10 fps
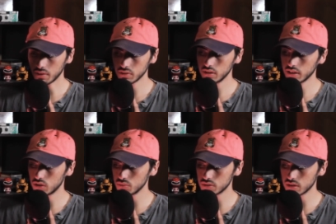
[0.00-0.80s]
I really
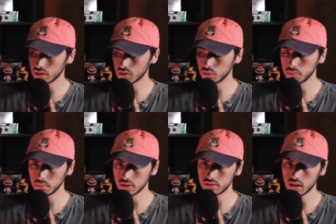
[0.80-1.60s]
like using
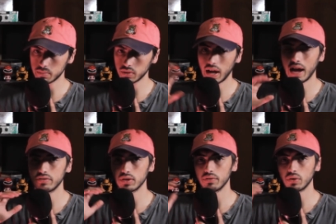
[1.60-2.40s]
Golden Beast Tamer
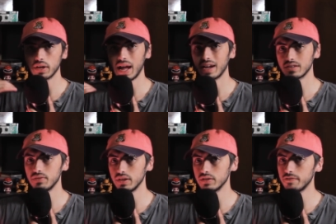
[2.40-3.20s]
after I've already
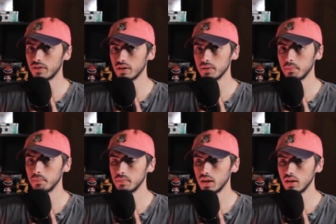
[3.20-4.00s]
activated a Farah,
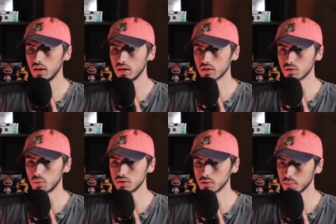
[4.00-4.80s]

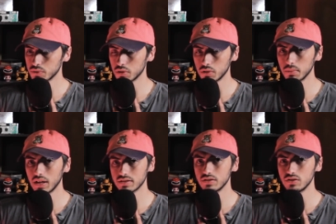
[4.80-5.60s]
because once her Persona
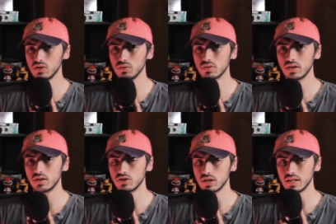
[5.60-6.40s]
Blast is used,
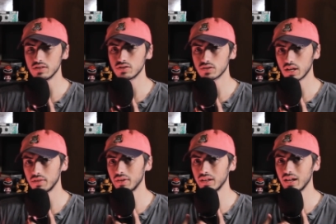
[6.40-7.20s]
she is just
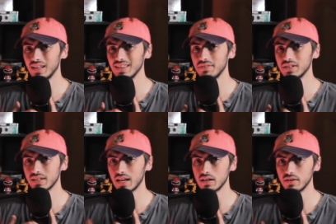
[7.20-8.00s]
kind of a
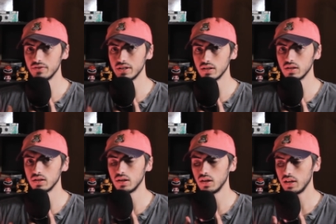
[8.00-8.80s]
11k
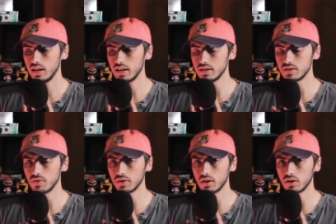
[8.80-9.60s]
vanilla. It is
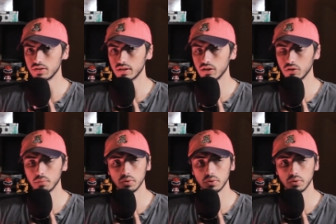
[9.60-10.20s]
very hard to get her